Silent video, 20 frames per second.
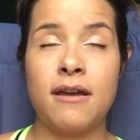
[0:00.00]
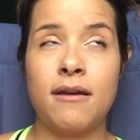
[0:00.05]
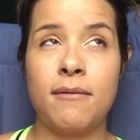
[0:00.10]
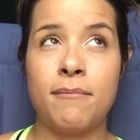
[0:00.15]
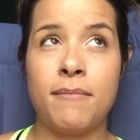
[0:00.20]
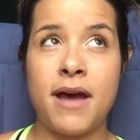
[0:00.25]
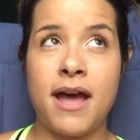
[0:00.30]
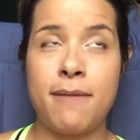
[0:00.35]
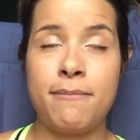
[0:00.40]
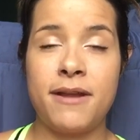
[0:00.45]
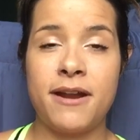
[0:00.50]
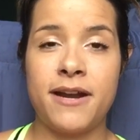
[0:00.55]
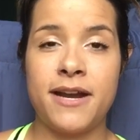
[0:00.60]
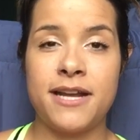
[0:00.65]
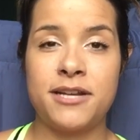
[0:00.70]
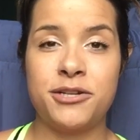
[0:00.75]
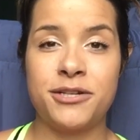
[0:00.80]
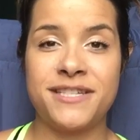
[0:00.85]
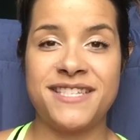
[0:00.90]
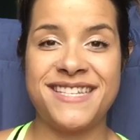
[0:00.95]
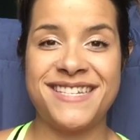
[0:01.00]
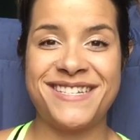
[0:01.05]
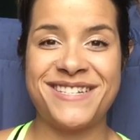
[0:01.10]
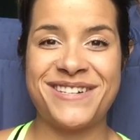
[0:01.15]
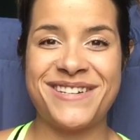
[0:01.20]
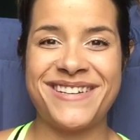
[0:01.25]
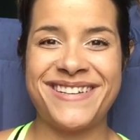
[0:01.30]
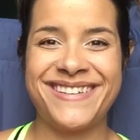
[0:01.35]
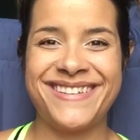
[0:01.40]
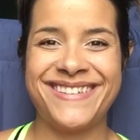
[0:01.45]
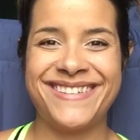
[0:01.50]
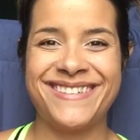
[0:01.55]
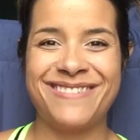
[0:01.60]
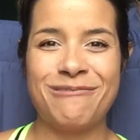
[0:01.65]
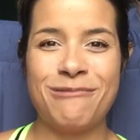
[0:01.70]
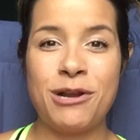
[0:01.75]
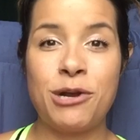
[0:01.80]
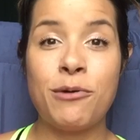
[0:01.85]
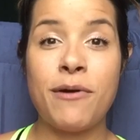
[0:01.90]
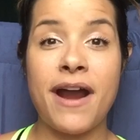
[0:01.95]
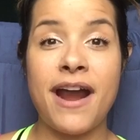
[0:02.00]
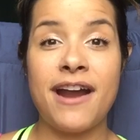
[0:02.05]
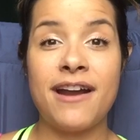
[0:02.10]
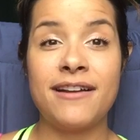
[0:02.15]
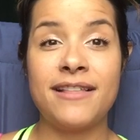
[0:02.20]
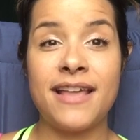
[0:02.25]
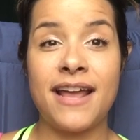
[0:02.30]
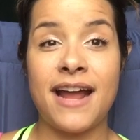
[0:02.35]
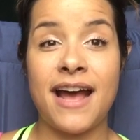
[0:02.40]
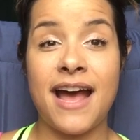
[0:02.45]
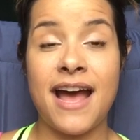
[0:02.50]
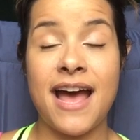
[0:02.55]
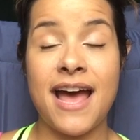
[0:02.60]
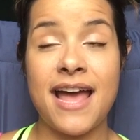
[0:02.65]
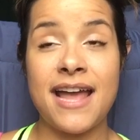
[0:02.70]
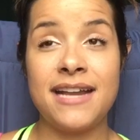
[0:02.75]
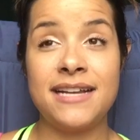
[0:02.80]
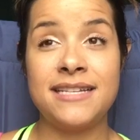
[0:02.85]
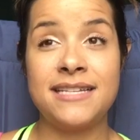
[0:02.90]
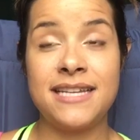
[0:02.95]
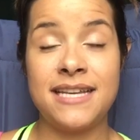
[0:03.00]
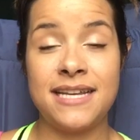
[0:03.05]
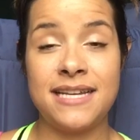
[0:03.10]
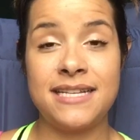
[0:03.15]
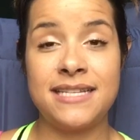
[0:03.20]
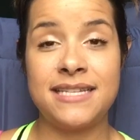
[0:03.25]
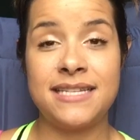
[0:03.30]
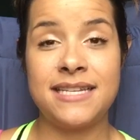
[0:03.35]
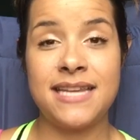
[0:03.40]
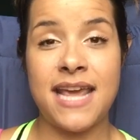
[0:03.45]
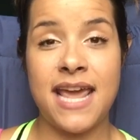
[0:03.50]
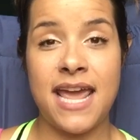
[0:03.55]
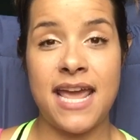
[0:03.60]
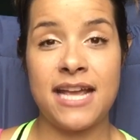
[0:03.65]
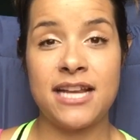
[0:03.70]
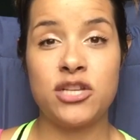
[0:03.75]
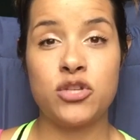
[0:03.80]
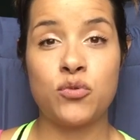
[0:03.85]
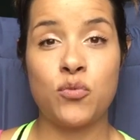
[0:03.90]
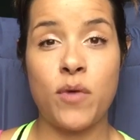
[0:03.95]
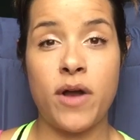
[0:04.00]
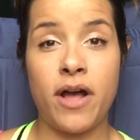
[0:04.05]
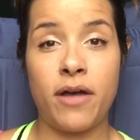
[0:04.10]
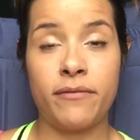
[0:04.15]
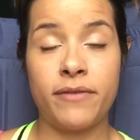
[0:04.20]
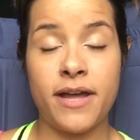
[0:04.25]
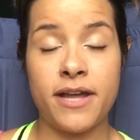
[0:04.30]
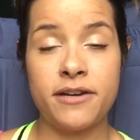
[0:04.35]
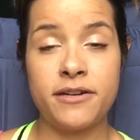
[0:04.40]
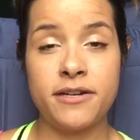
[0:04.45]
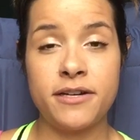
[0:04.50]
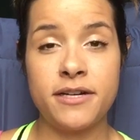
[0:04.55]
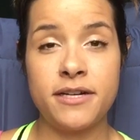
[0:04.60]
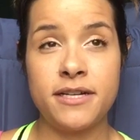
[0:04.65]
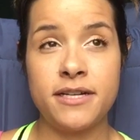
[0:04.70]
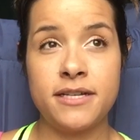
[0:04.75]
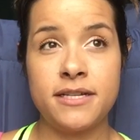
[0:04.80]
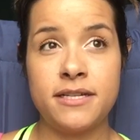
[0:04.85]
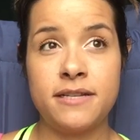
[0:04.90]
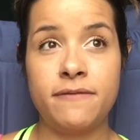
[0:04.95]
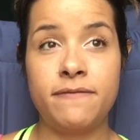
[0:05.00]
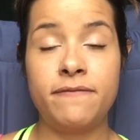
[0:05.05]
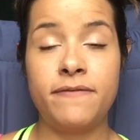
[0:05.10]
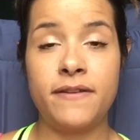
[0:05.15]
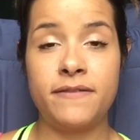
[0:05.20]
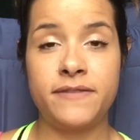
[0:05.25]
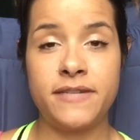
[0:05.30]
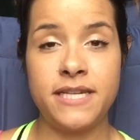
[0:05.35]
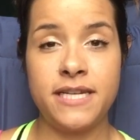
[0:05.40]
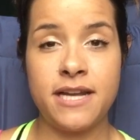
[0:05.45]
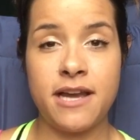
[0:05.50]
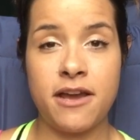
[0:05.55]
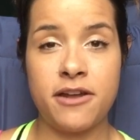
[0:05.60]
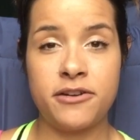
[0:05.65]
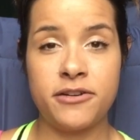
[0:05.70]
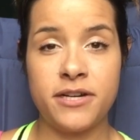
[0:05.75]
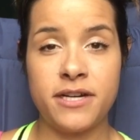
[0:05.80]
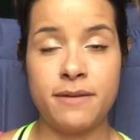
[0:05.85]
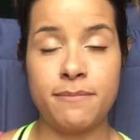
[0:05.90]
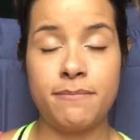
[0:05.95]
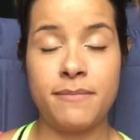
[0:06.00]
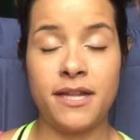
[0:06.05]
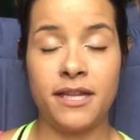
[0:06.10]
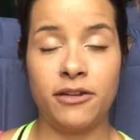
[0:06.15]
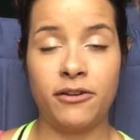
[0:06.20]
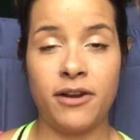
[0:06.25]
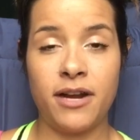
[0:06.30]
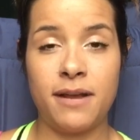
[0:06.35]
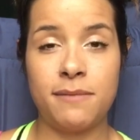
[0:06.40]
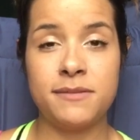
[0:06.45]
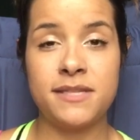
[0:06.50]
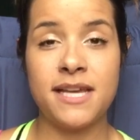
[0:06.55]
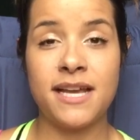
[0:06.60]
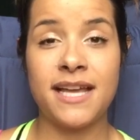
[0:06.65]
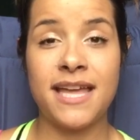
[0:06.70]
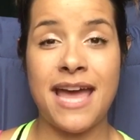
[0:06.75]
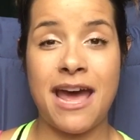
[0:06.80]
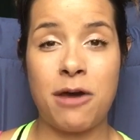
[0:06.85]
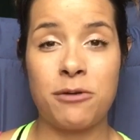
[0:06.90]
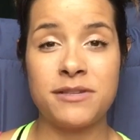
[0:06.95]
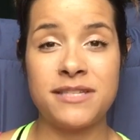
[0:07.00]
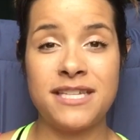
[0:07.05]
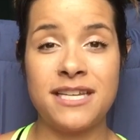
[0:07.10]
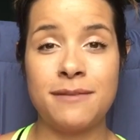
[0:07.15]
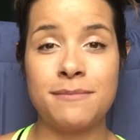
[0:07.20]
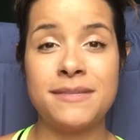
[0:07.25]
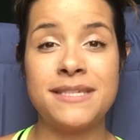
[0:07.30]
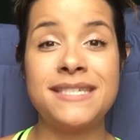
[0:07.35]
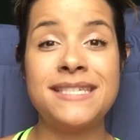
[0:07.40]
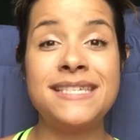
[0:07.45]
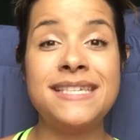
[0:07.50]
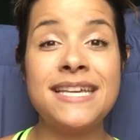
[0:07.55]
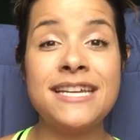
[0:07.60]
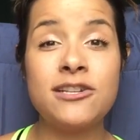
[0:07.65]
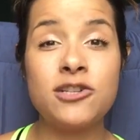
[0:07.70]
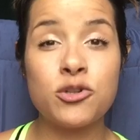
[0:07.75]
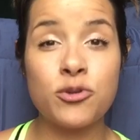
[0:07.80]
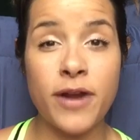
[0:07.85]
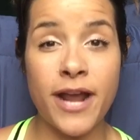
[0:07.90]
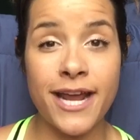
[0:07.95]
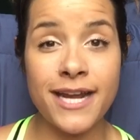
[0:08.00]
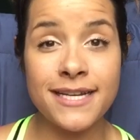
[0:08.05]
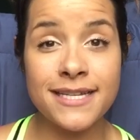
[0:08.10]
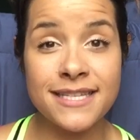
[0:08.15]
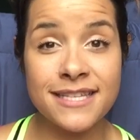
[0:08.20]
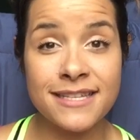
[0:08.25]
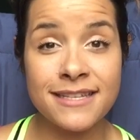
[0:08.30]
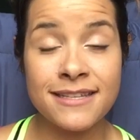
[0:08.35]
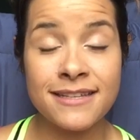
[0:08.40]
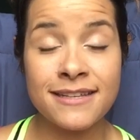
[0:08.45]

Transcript: my bariatric center required that I did take 1,200 to 1,500 milligrams of calcium citrate,